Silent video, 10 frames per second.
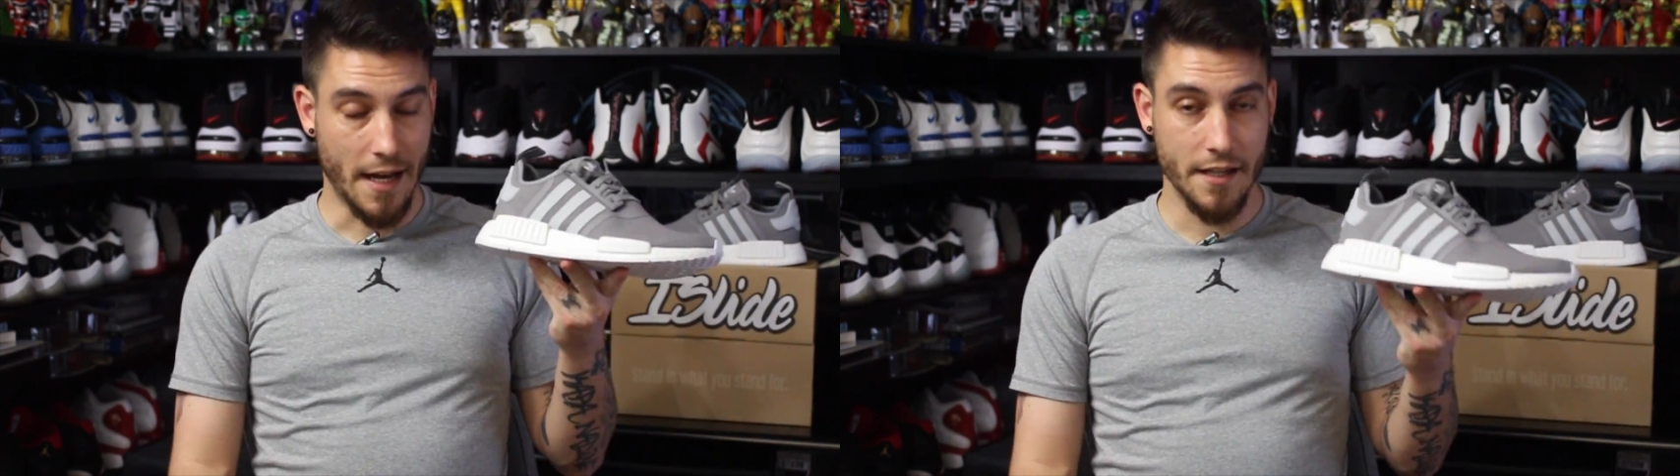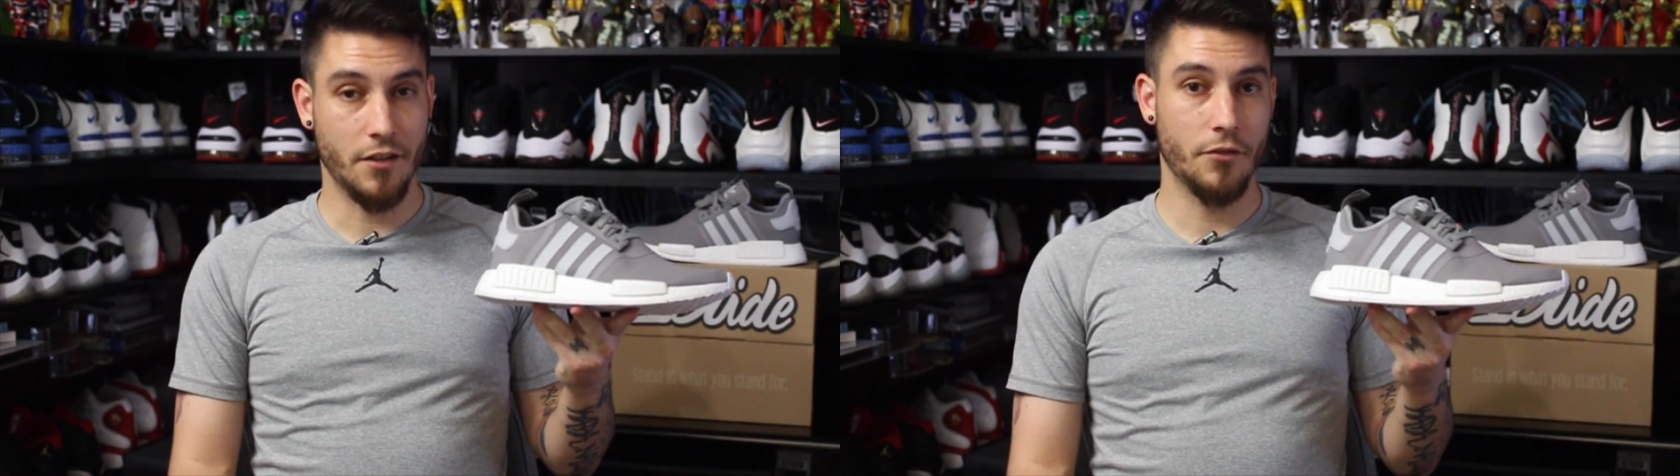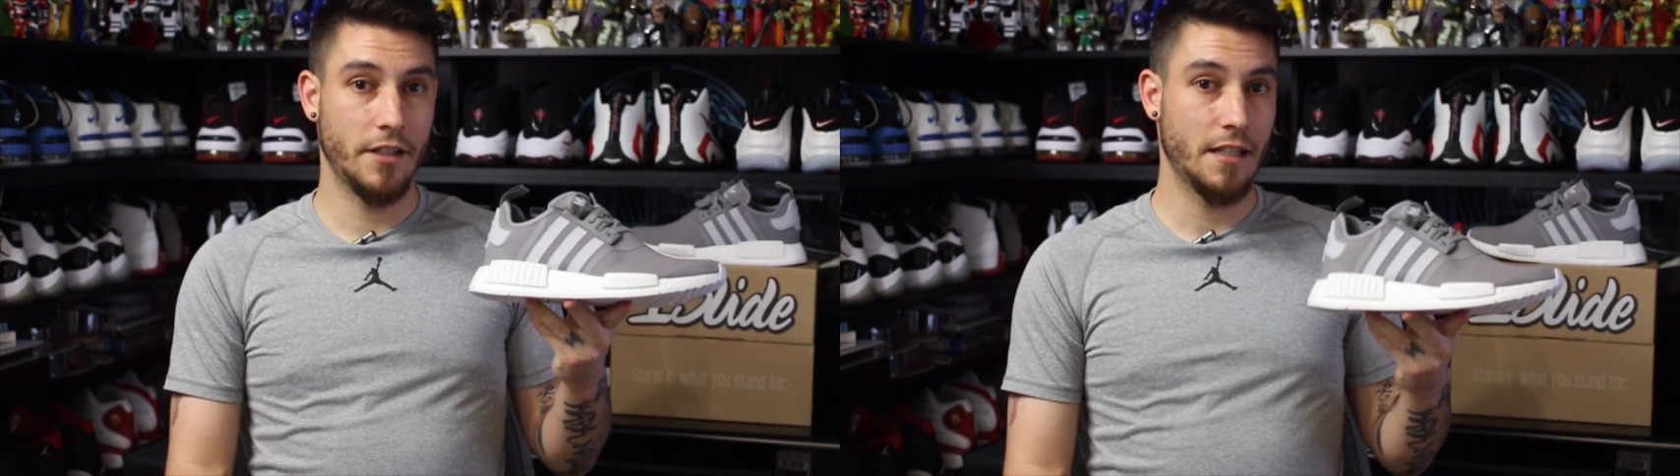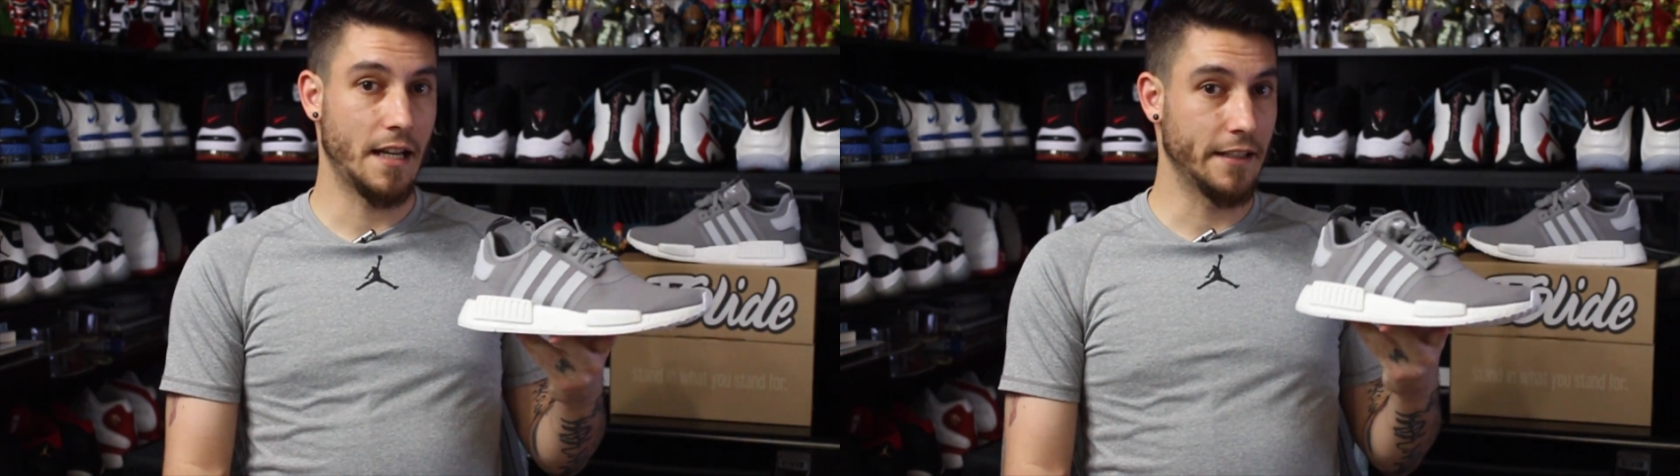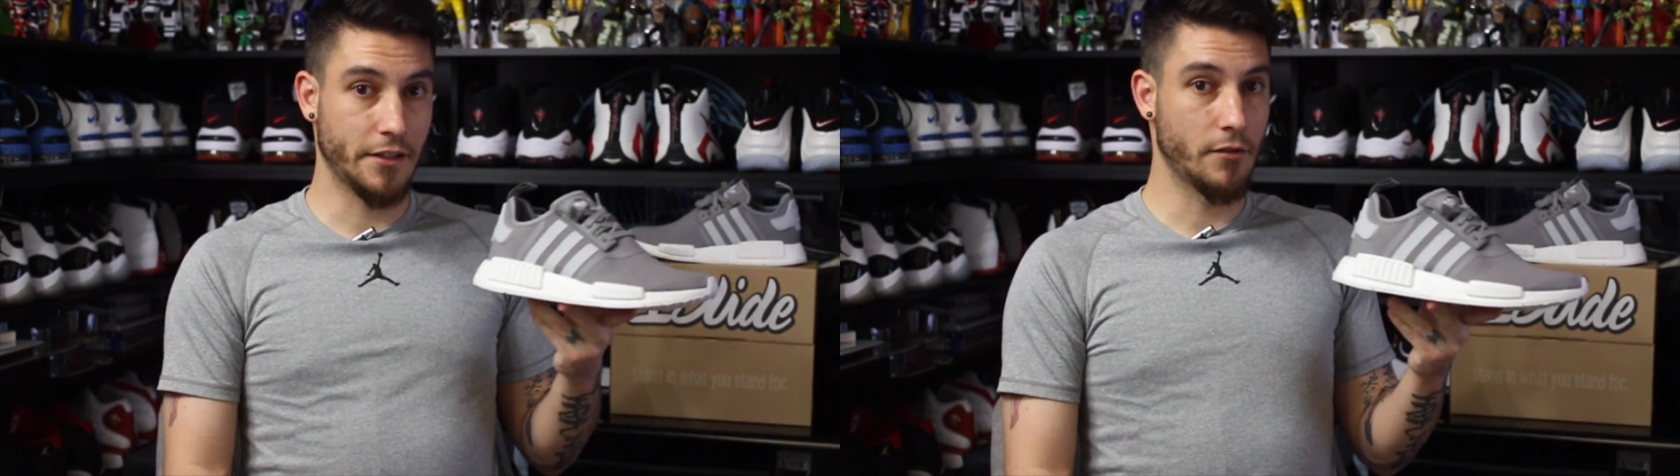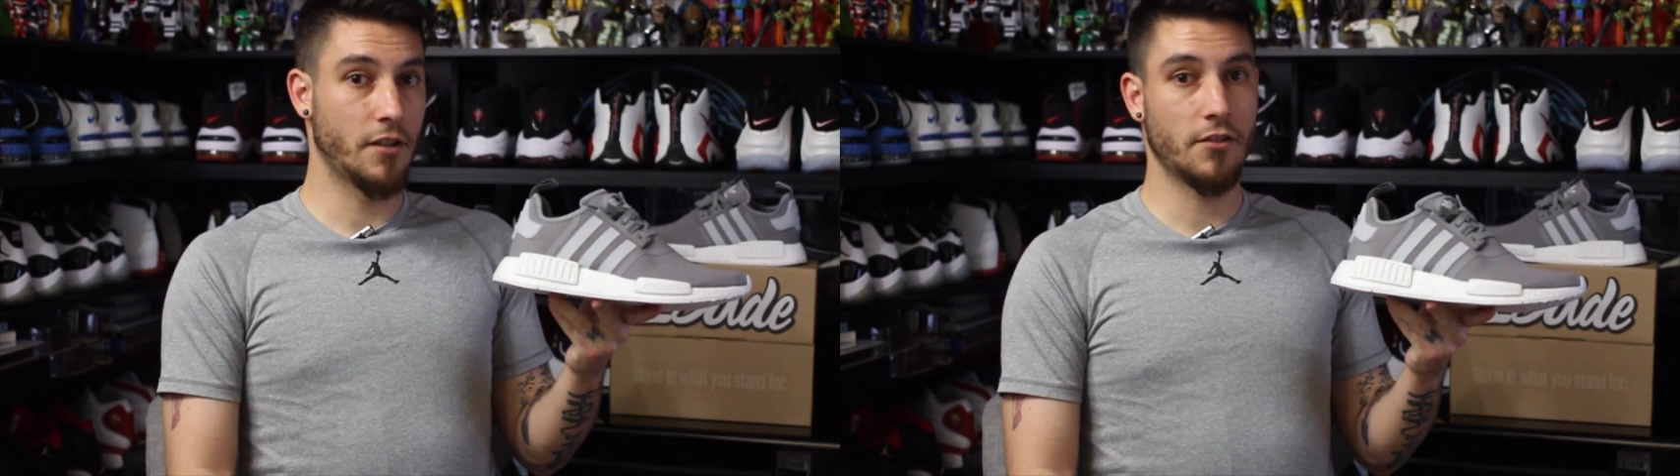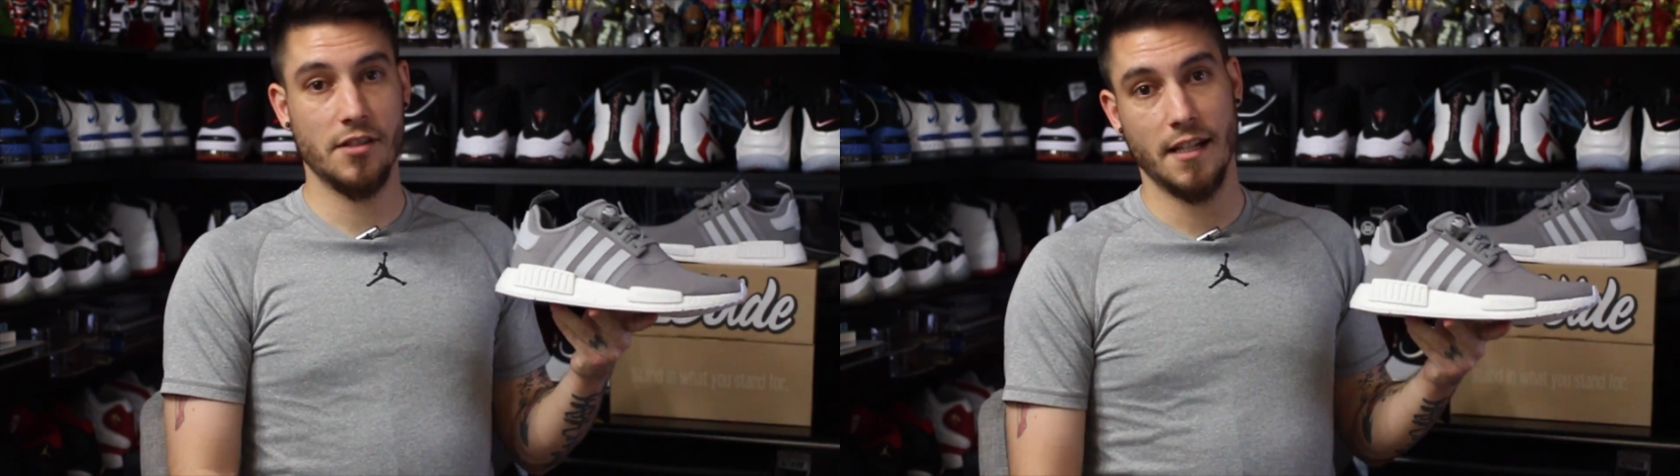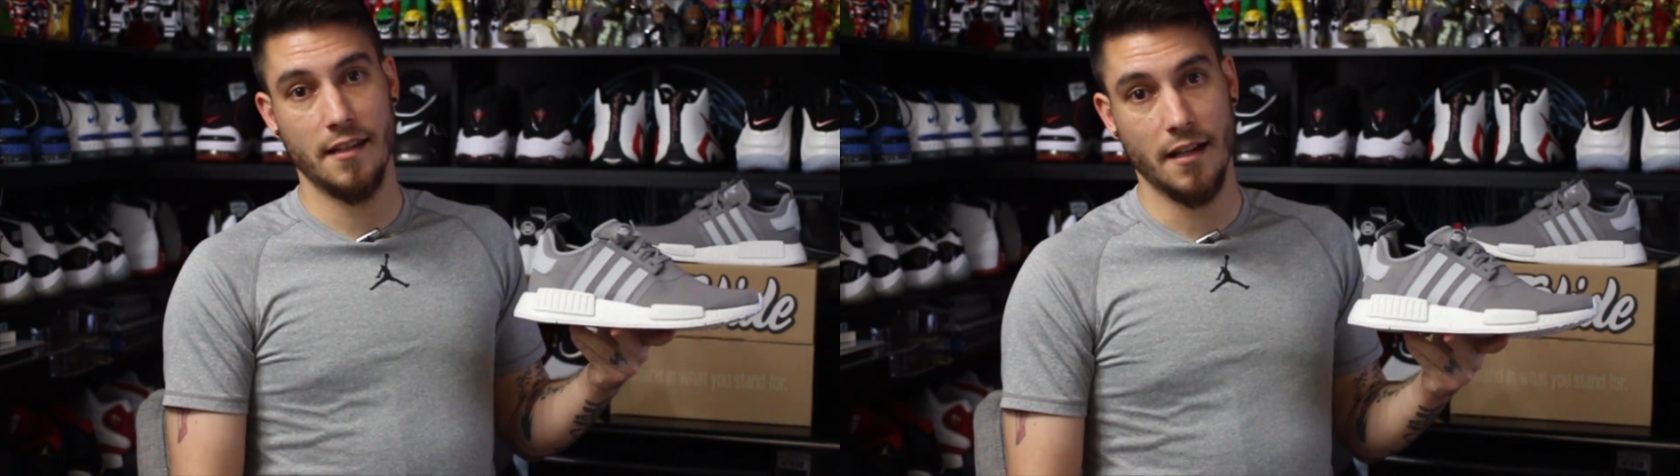I agree, I don't
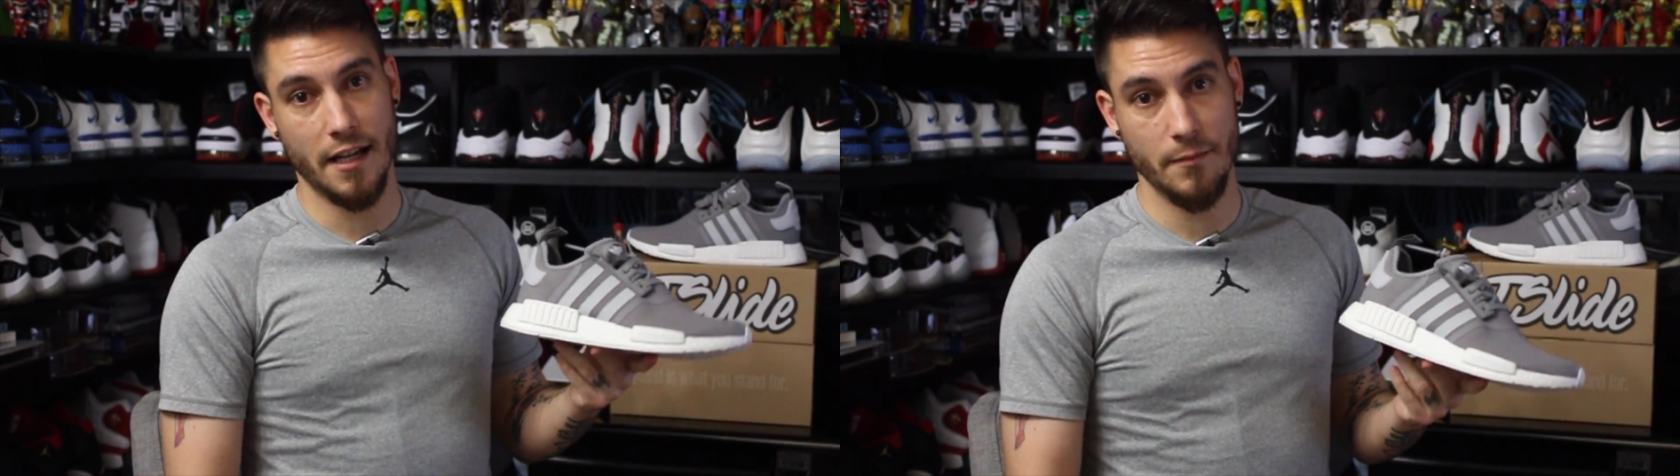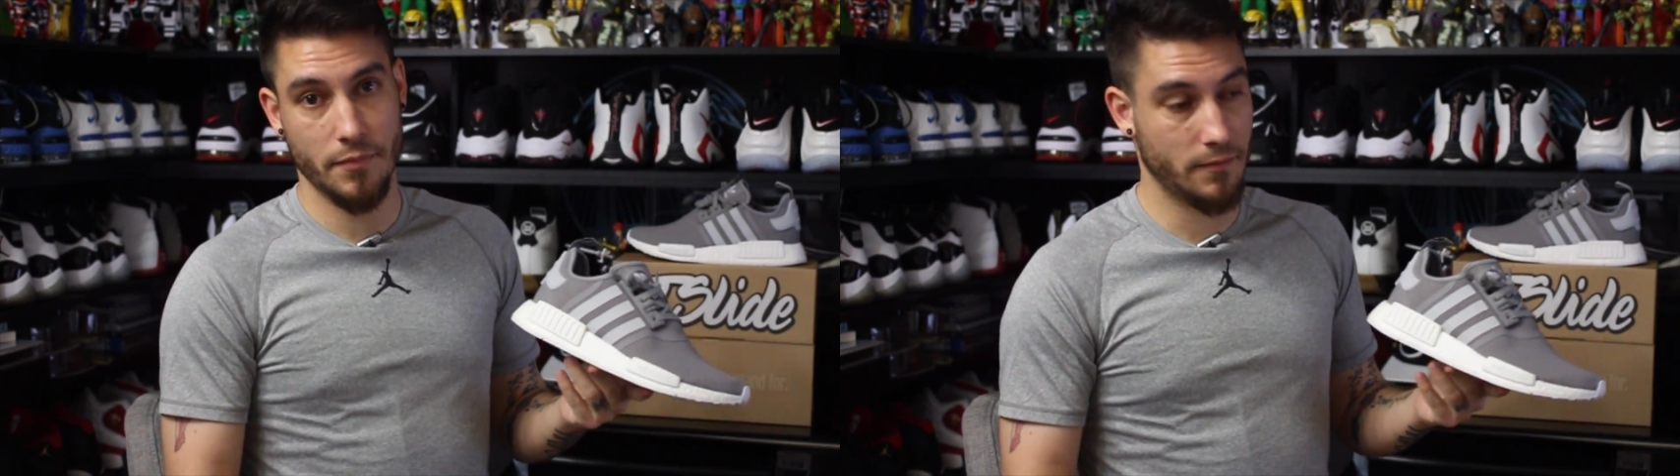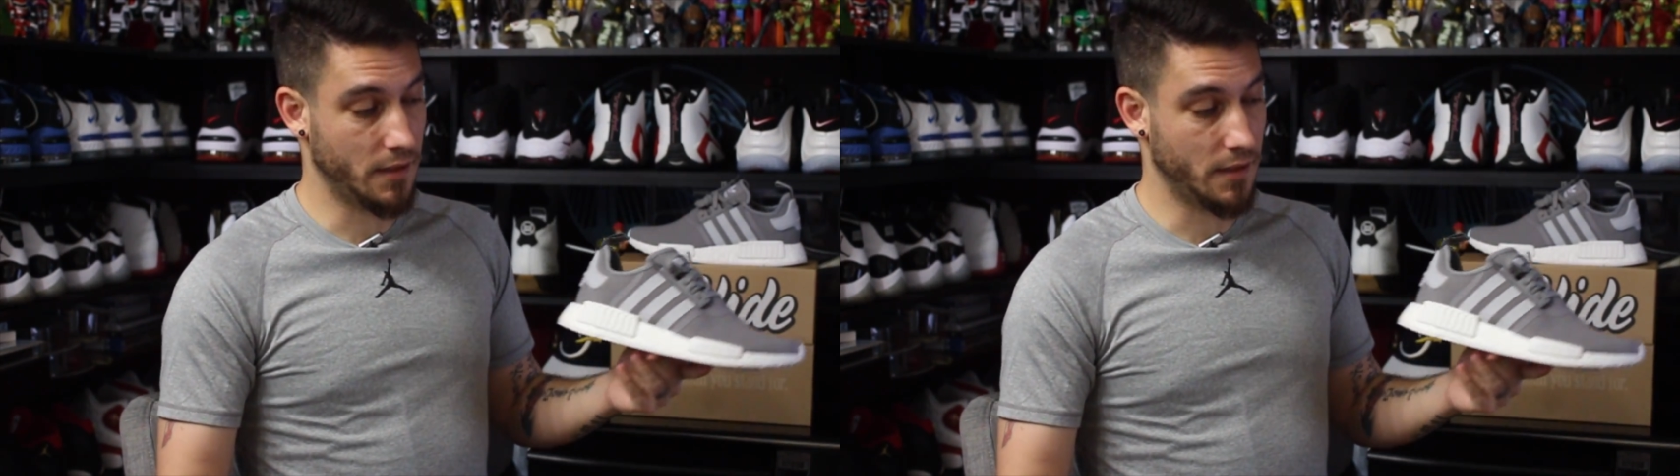understand the hype.